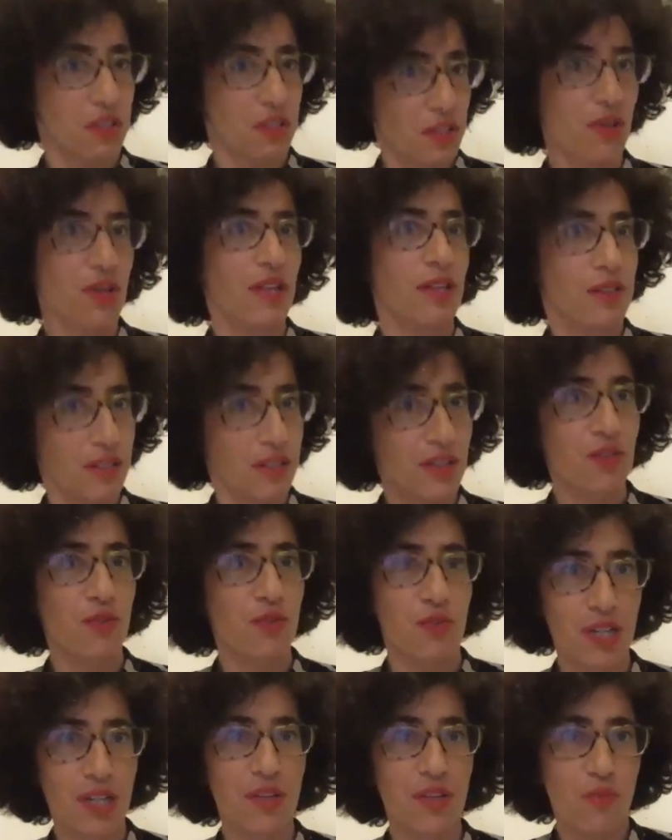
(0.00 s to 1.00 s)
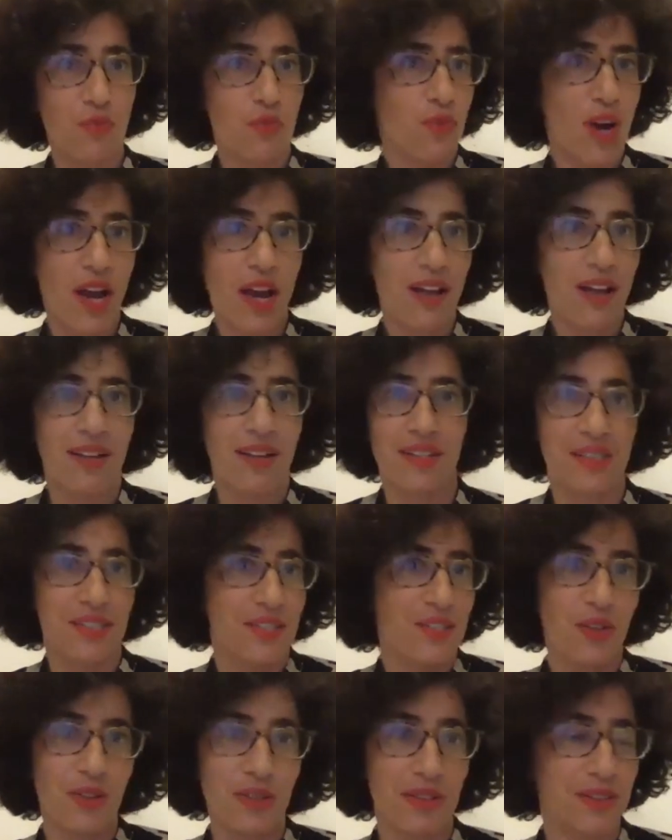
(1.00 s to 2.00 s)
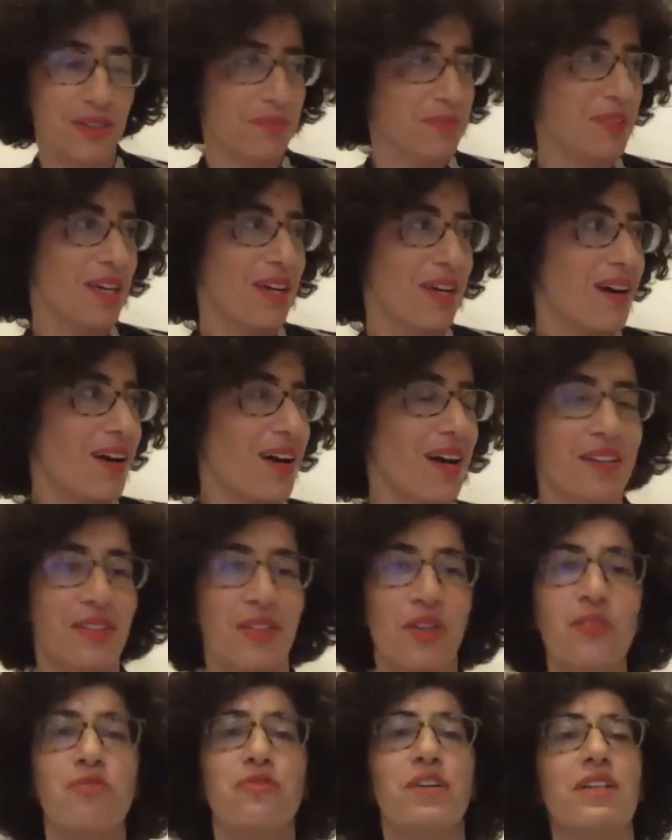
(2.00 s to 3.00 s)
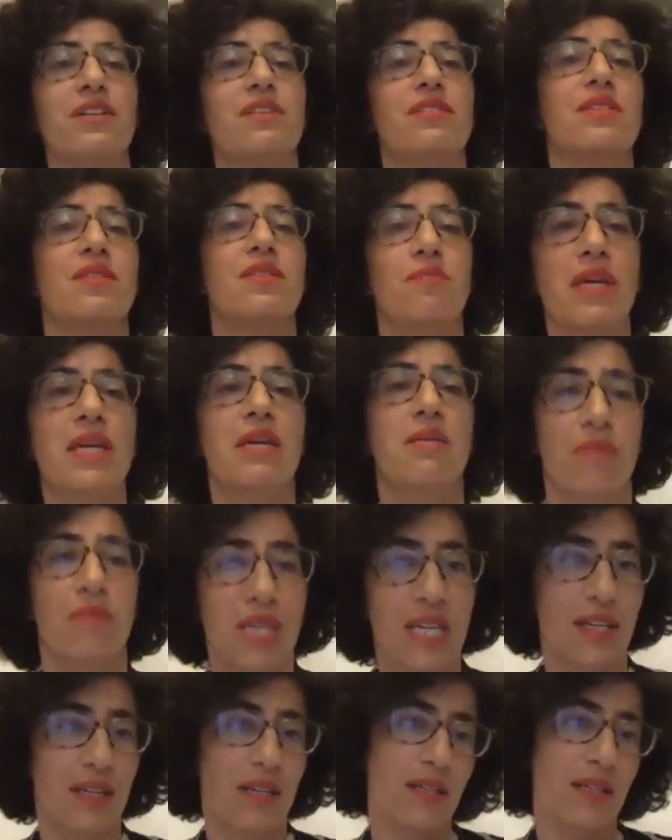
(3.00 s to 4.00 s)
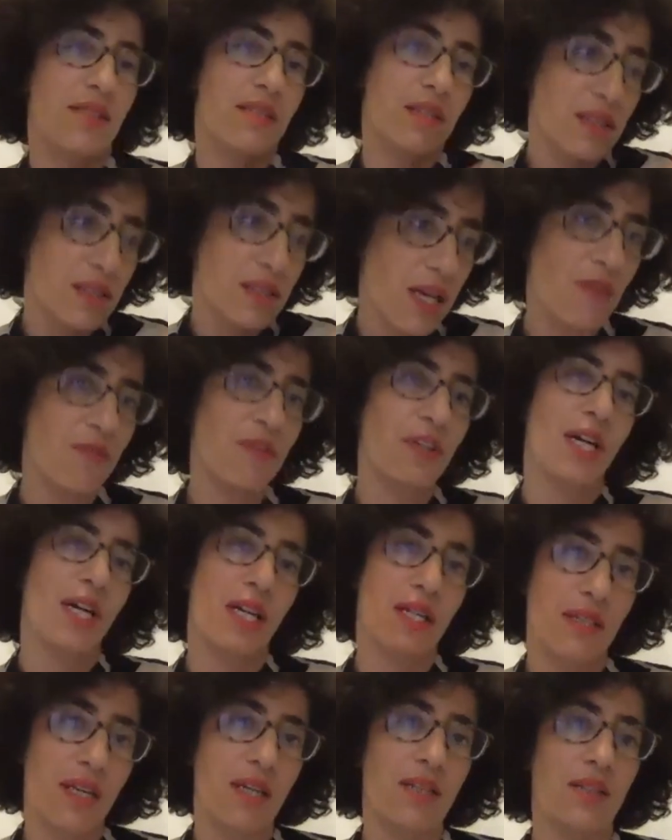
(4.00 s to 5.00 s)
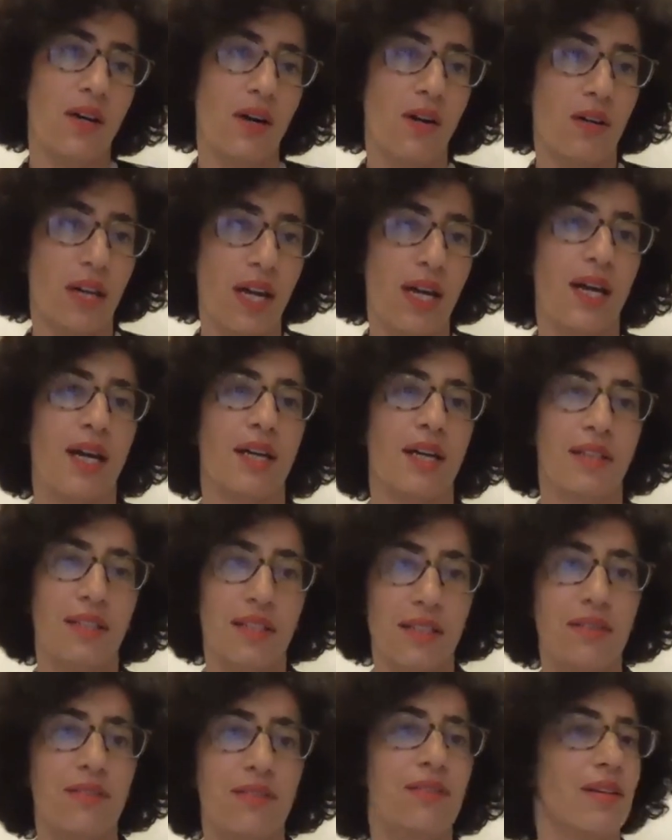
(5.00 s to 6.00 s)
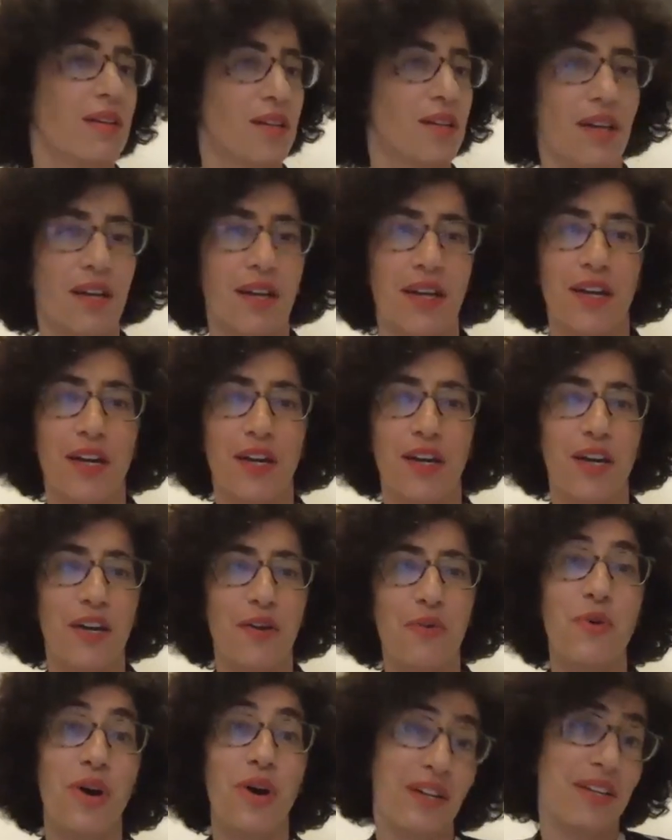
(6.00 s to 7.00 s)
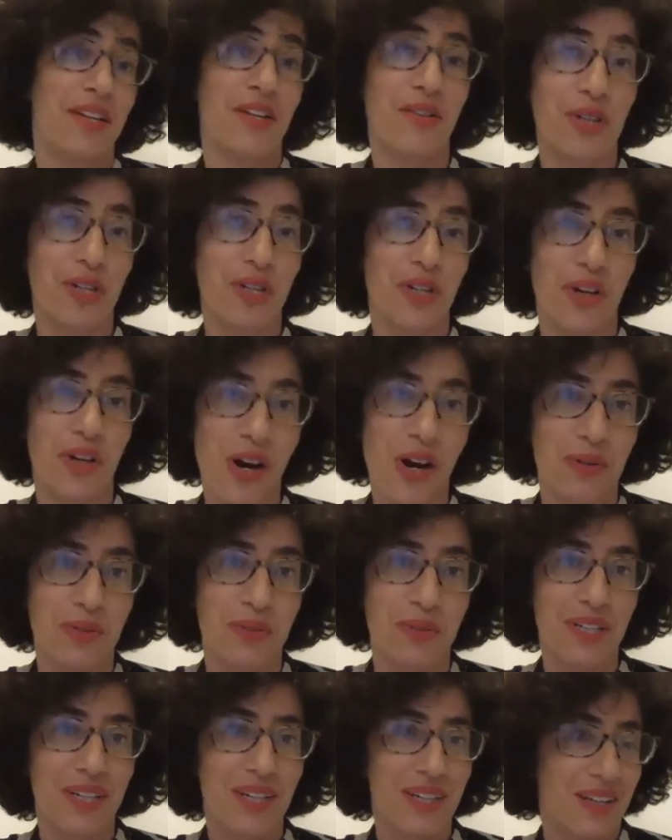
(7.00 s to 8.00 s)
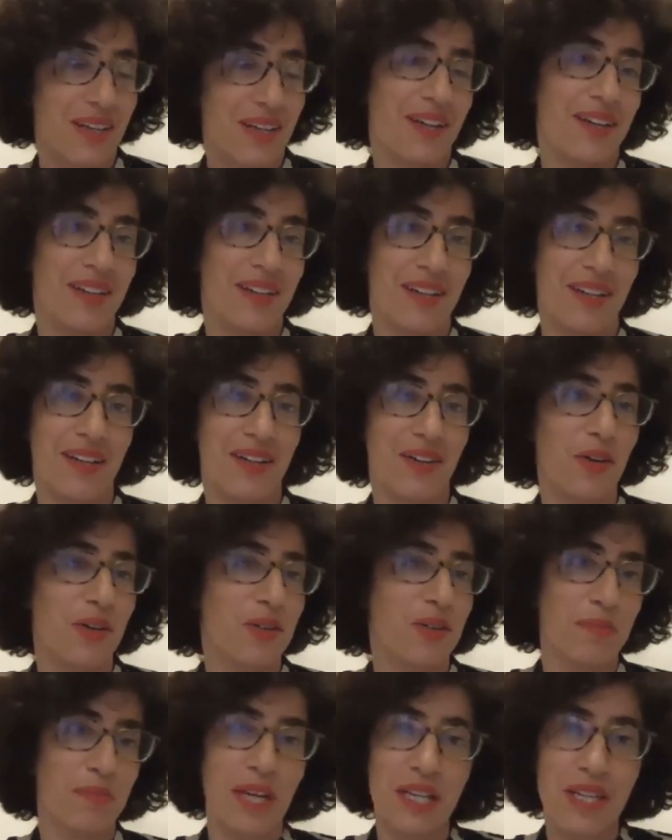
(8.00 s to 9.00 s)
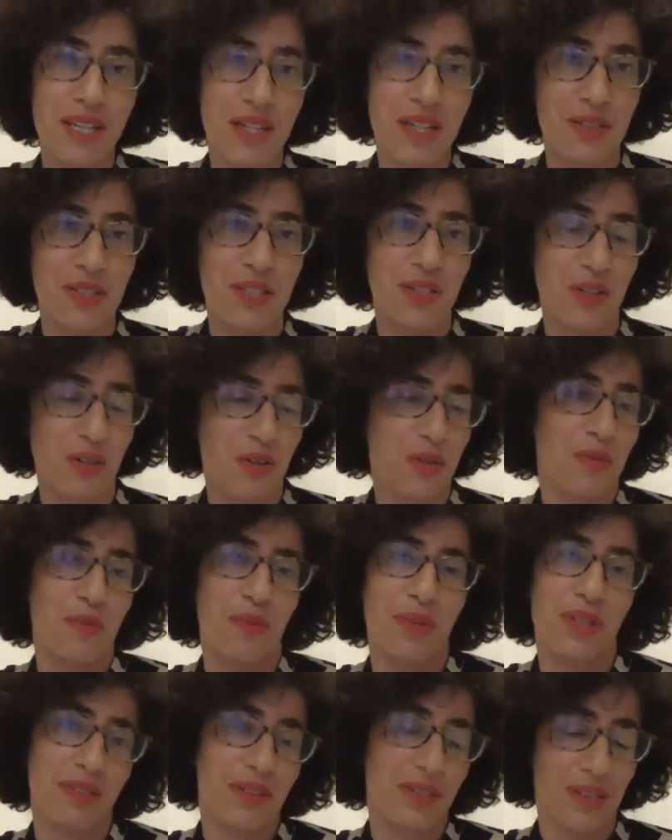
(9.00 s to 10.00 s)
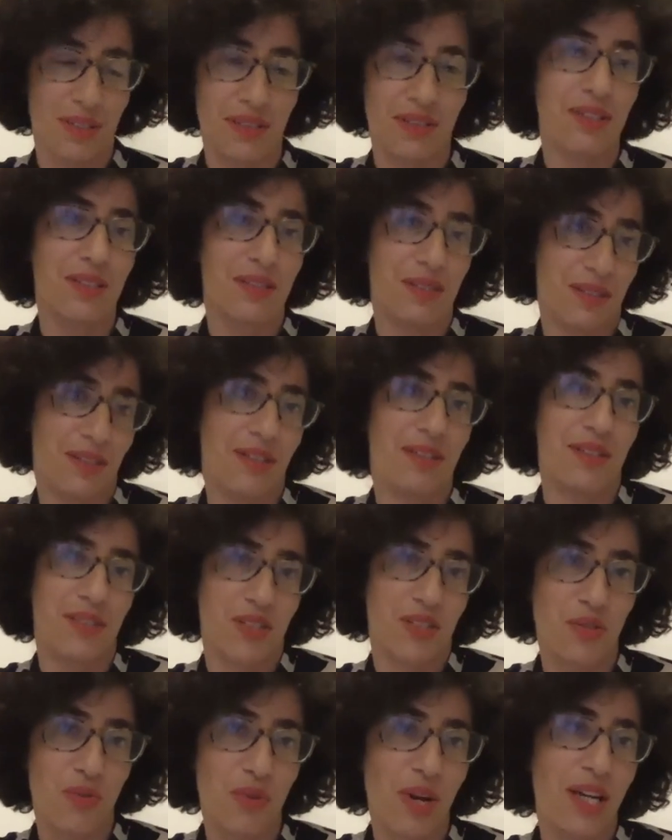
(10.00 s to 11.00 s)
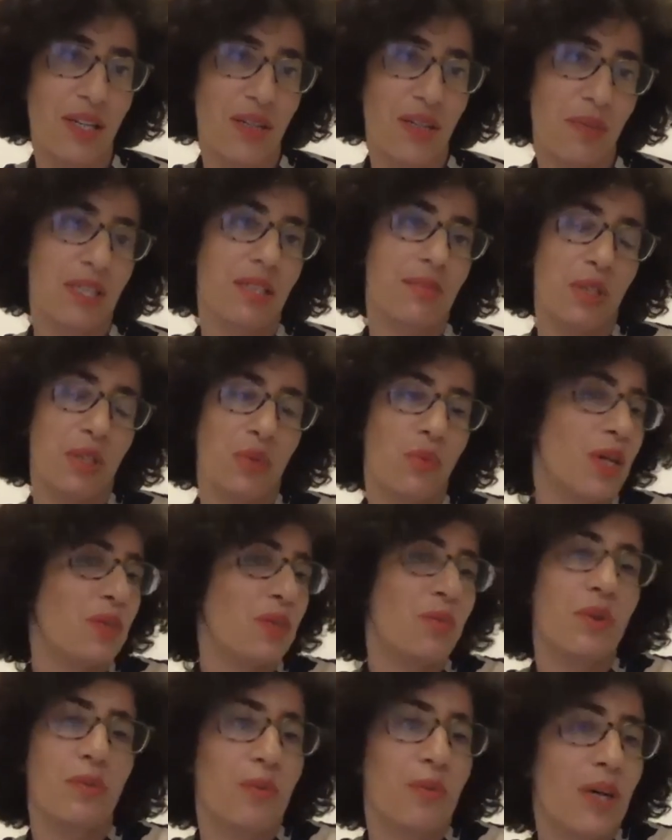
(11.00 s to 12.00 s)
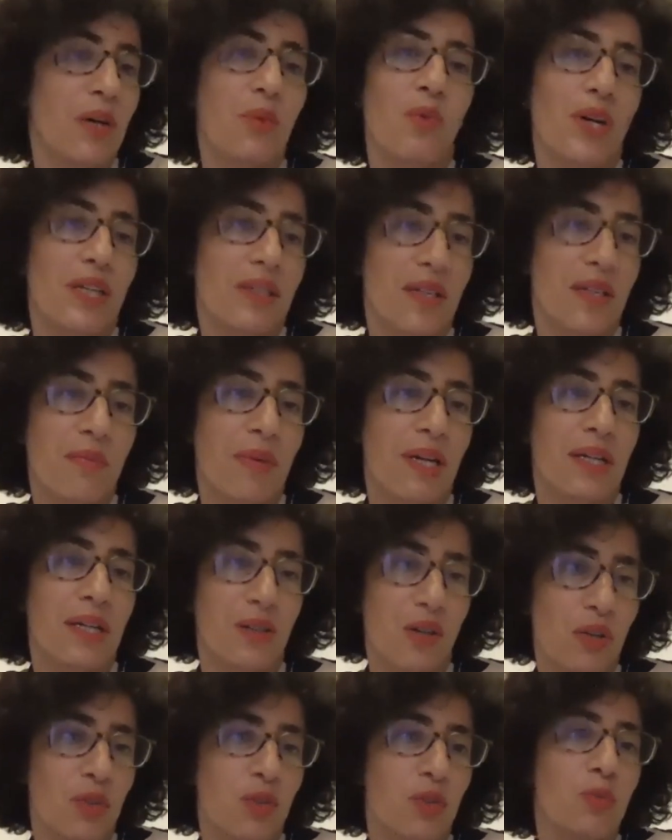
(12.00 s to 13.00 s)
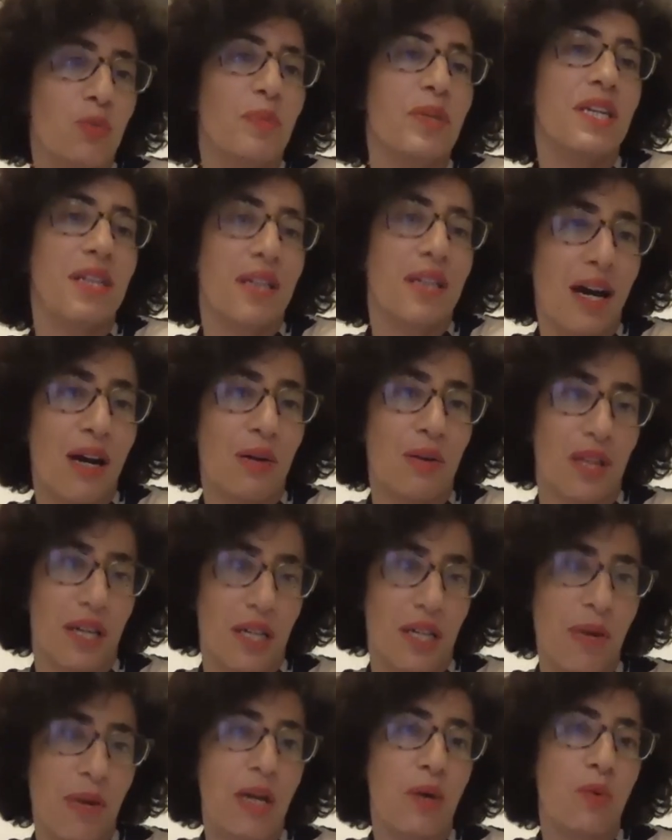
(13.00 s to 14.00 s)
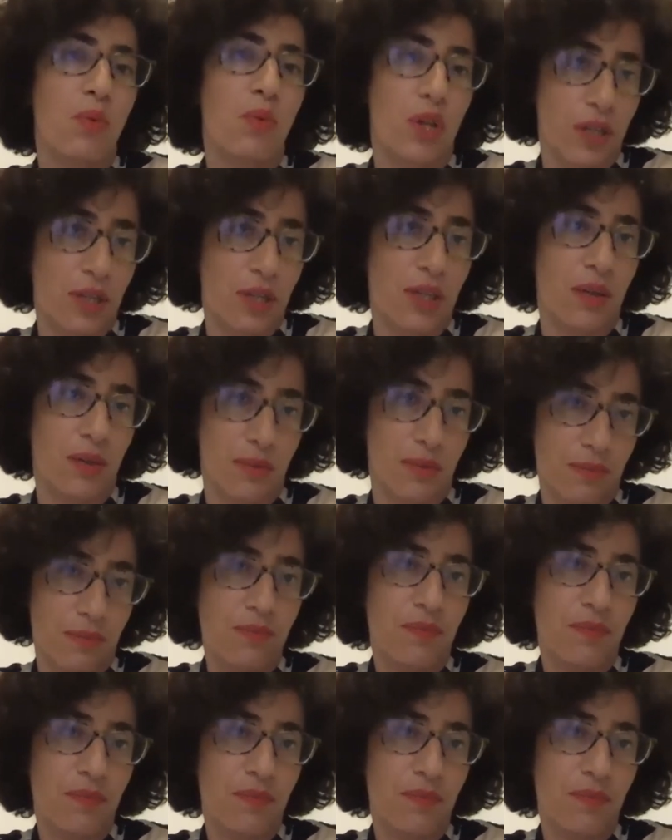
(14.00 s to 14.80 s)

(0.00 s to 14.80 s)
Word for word: Shirel did it really well. It's not. It, I don't feel it's me me. It's it's something I did. Okay, I did it uh, one year ago uh, or many years ago and, and, and it's great but, but what, what, what am i going to be now like by working